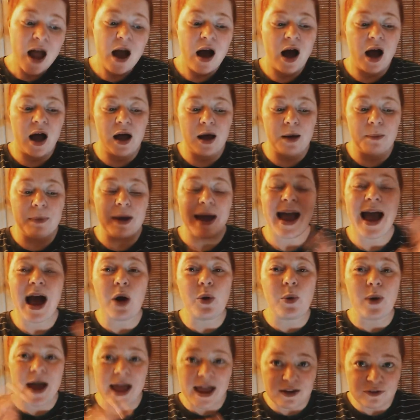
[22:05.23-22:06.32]
Um,
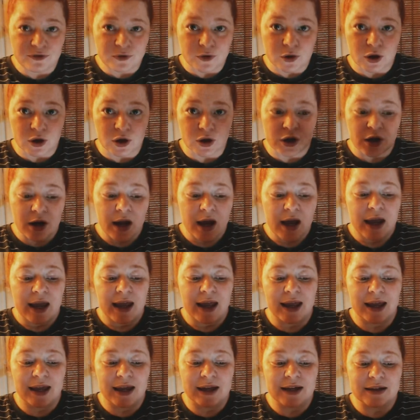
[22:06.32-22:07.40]
however,
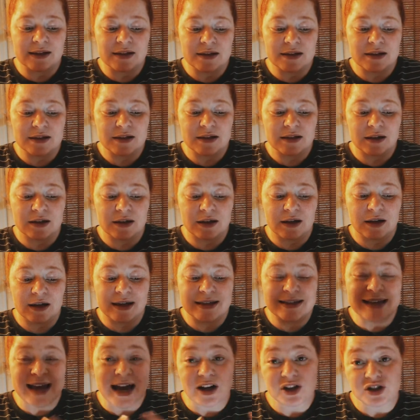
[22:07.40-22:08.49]
it it's
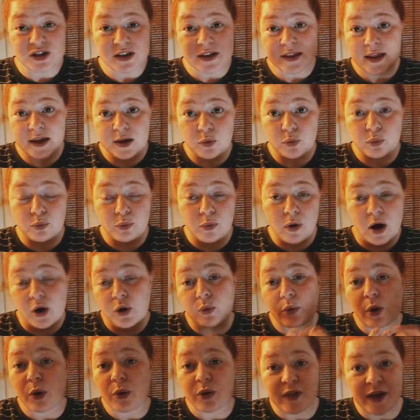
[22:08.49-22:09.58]
actually like a
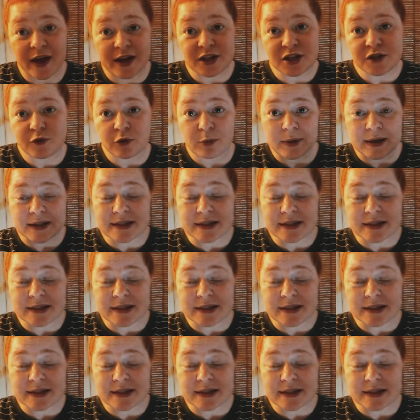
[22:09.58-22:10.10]
growth edge for me.